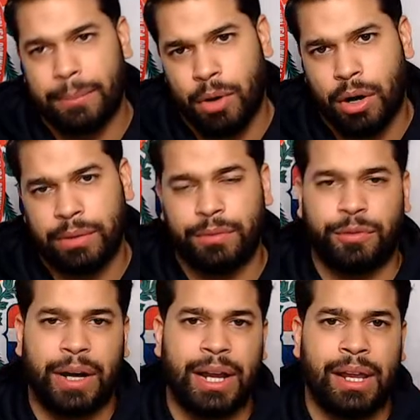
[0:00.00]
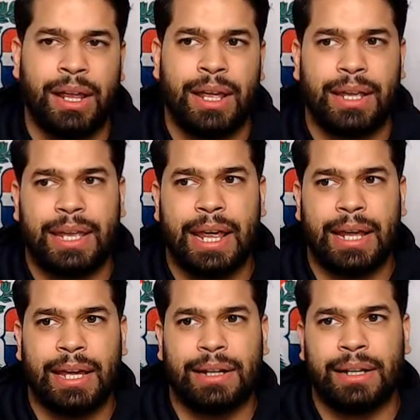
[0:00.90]
Martin fight, can't
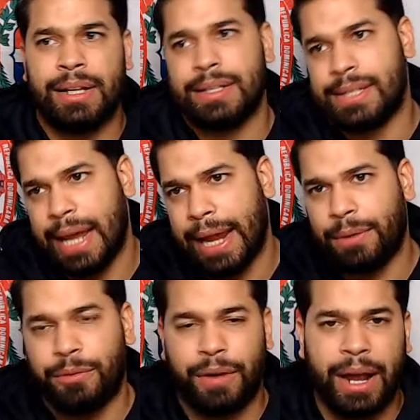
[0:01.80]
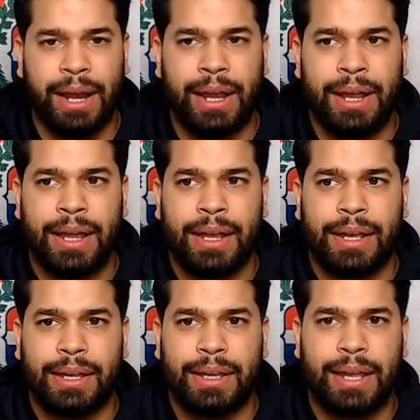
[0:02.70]
get a Tank fight,
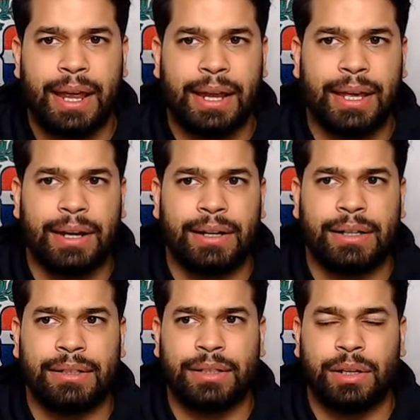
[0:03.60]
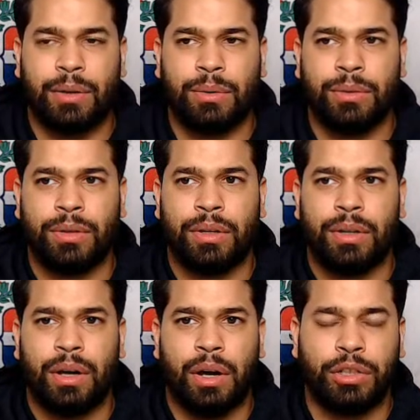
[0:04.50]
can't get a, you know,
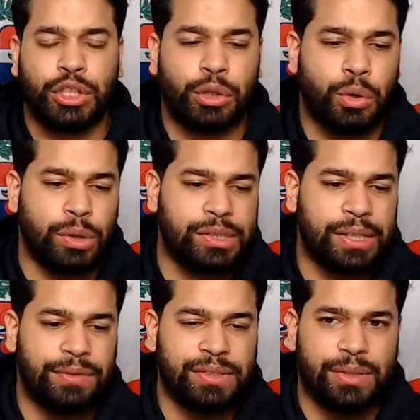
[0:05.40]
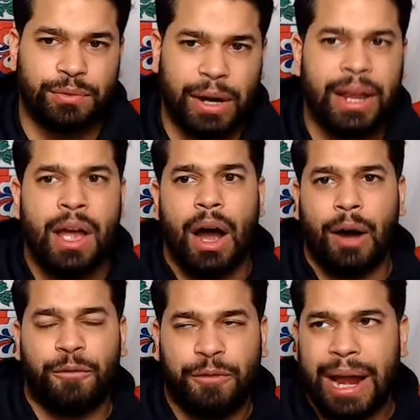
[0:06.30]
a Shakur Stevenson fight,
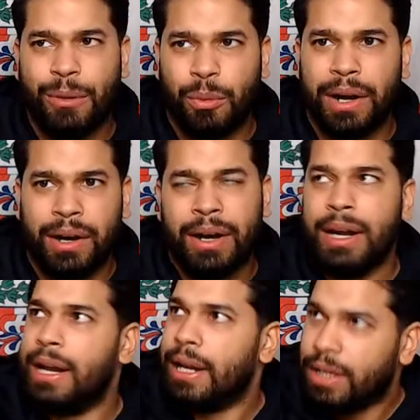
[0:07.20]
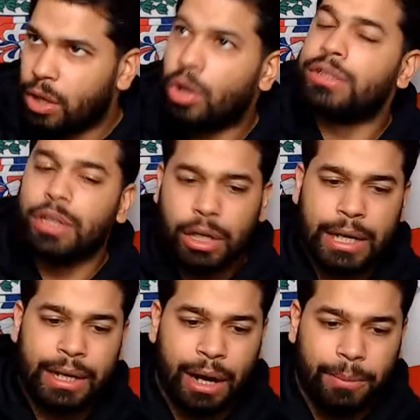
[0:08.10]
a fight where, you know, he's
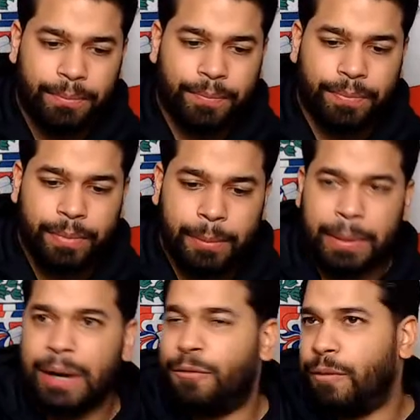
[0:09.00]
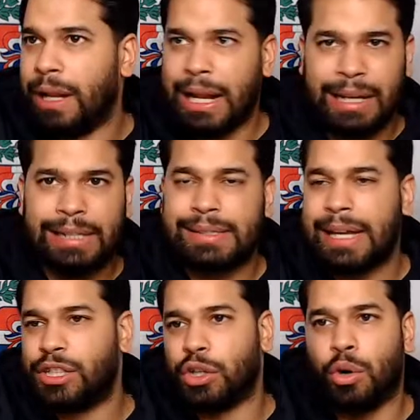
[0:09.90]
looking up. But if, like, let's say
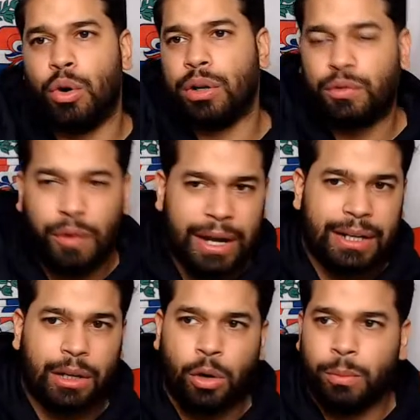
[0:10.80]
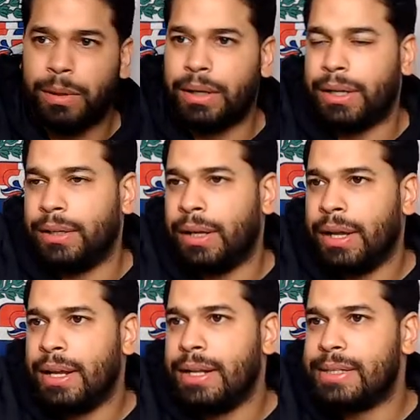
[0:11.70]
Shakur's fighting Loma and
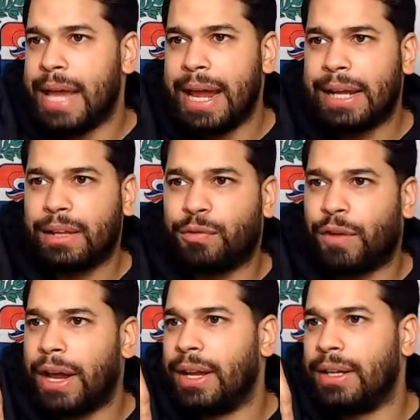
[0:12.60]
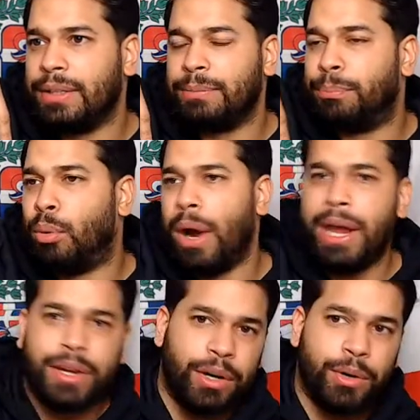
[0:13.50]
Tank is fighting
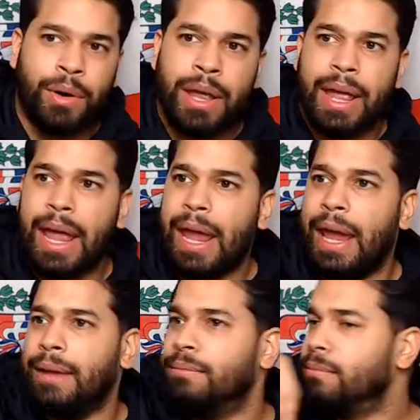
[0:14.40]
Puello, and,